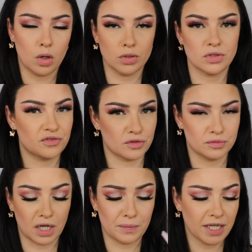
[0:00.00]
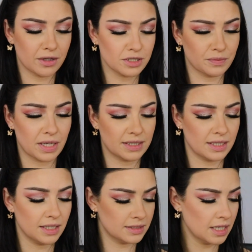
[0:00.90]
also from Dominique
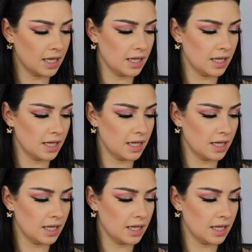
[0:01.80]
Cosmetics,